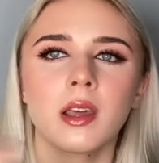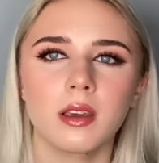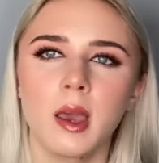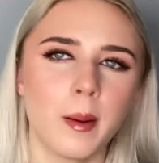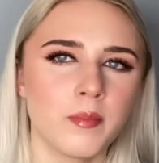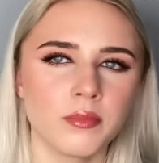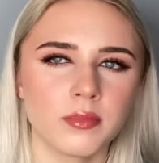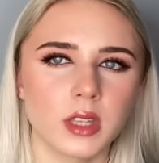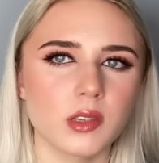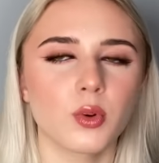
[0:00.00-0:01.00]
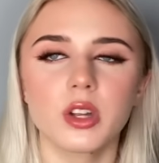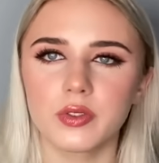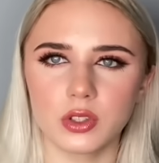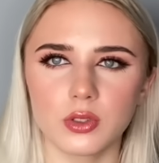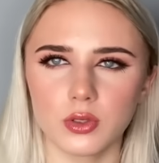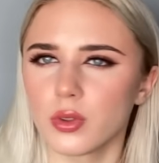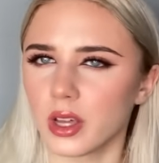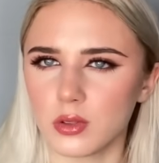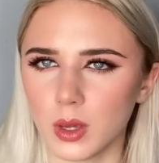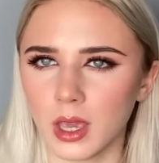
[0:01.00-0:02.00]
Like, someone could have saw
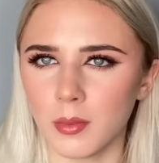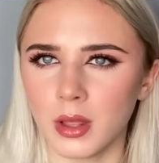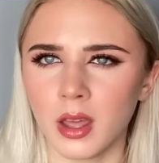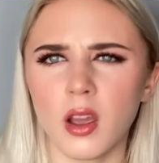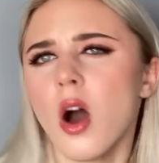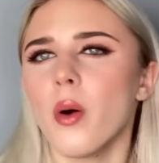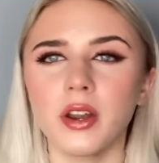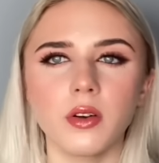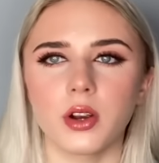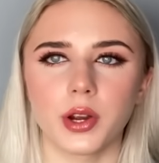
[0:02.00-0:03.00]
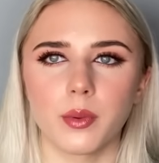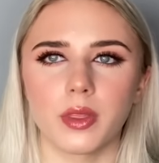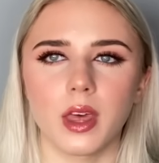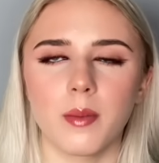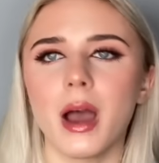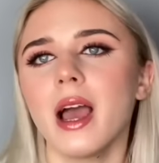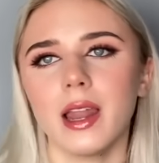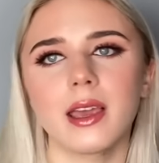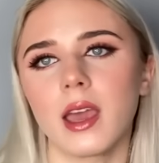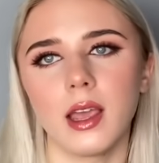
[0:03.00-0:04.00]
that tweet and been like, oh, I don't agree with them, I
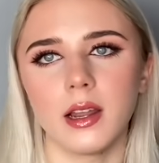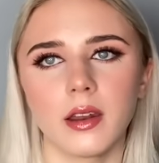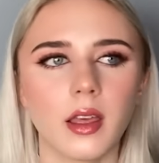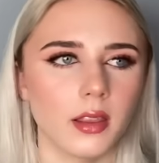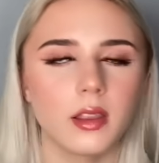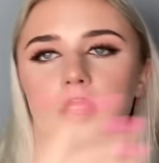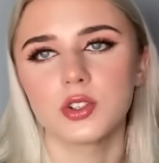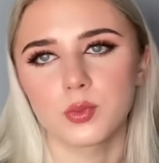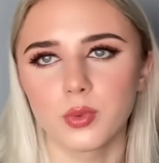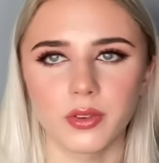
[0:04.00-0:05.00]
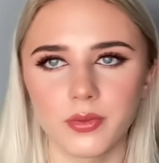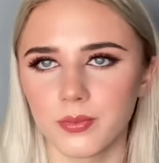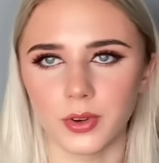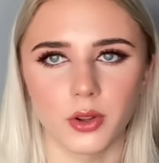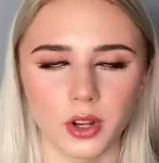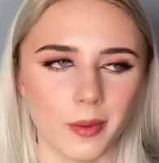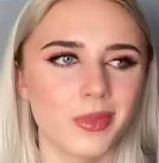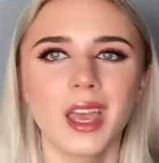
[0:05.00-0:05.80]
like Caitlyn, and then they just would have followed her.